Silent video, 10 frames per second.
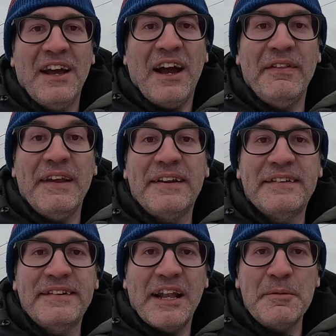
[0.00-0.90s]
and they're
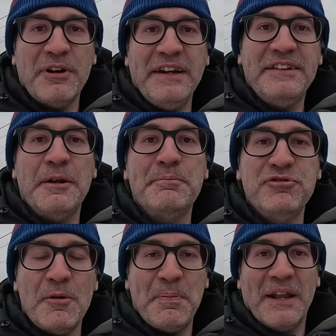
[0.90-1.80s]
celebrated
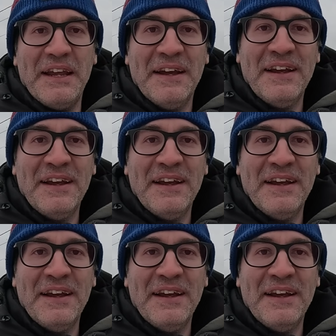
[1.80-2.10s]
properly.